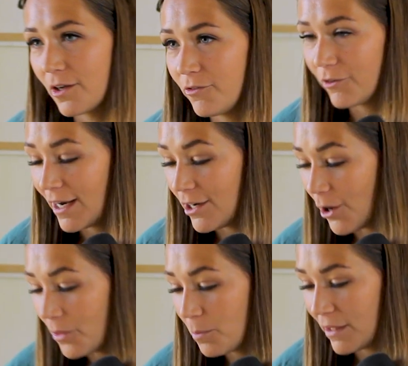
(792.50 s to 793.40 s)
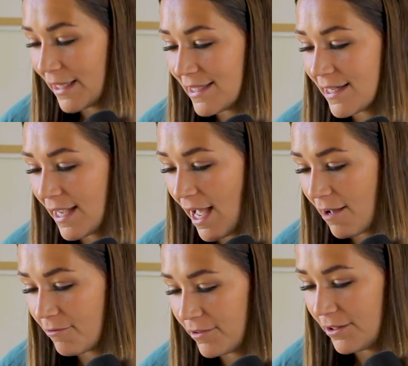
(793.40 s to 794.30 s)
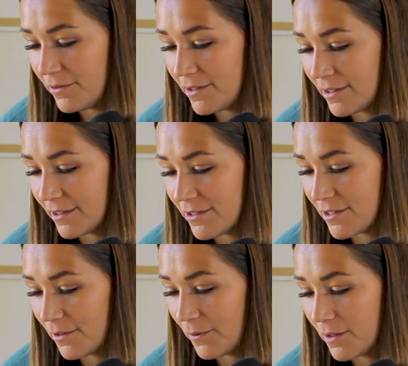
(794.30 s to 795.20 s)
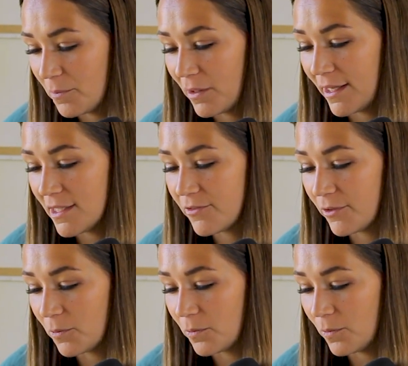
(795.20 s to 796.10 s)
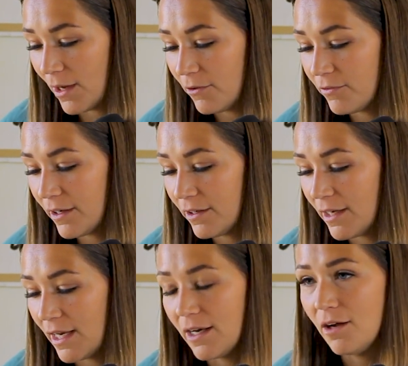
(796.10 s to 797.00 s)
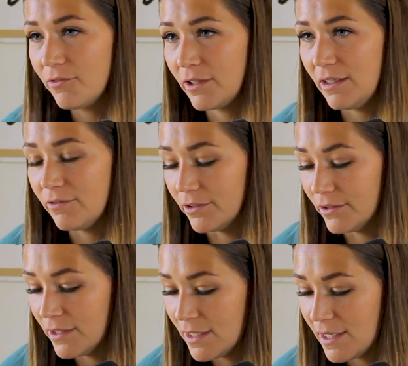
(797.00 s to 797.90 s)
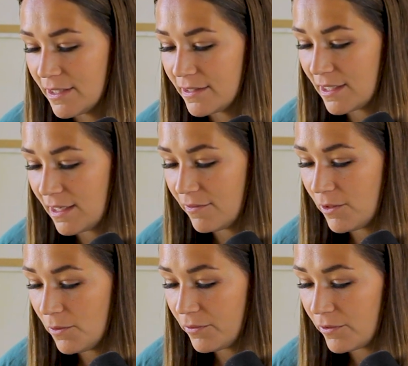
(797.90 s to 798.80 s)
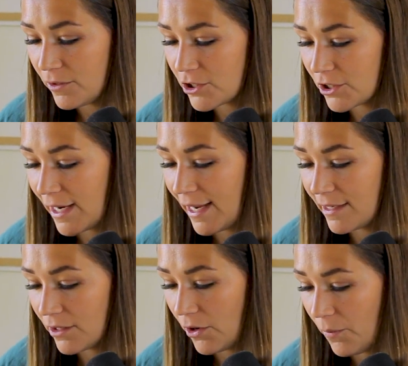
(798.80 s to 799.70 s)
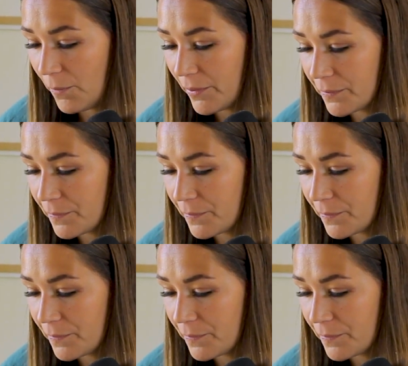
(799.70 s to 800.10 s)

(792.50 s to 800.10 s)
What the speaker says: for I know the plans I have for you, declares the Lord, plans for welfare and not for evil, to give you a future and a hope.